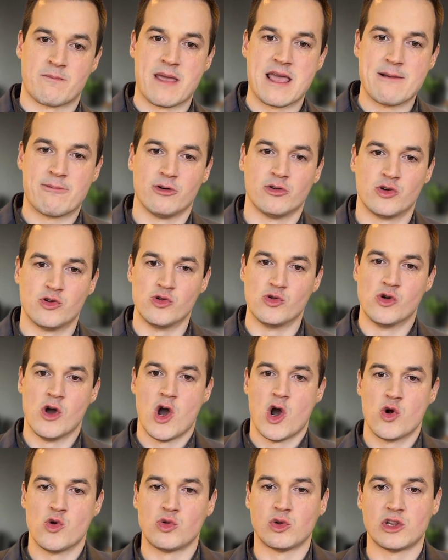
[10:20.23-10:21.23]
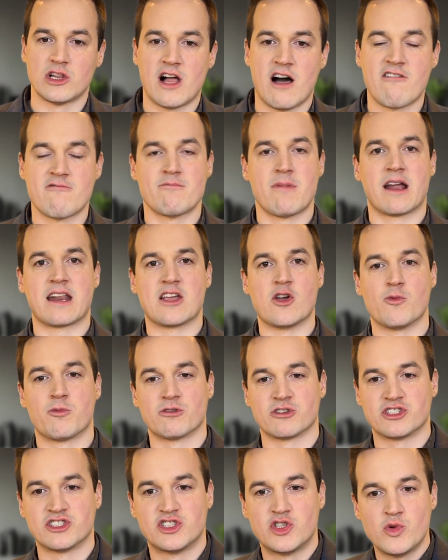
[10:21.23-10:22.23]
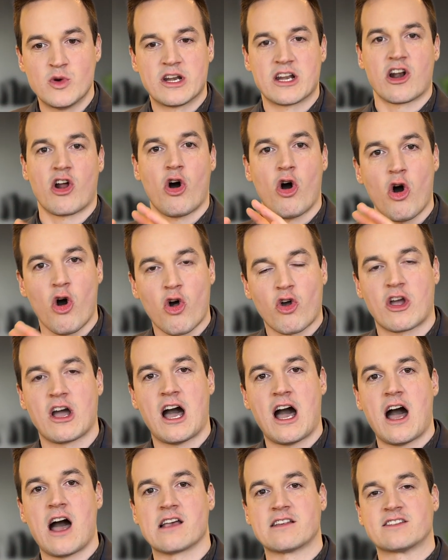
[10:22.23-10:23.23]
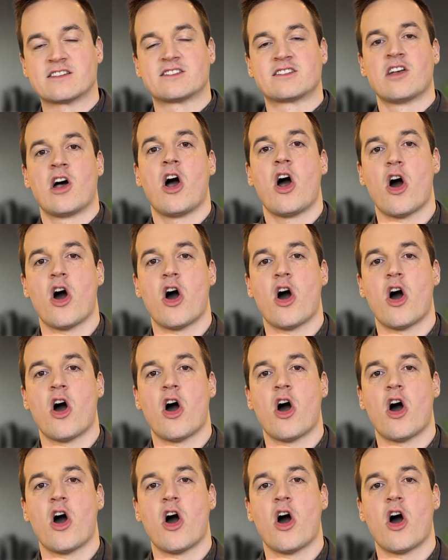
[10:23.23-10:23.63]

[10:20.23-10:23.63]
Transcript: People who, who love money, who pursue it at all costs,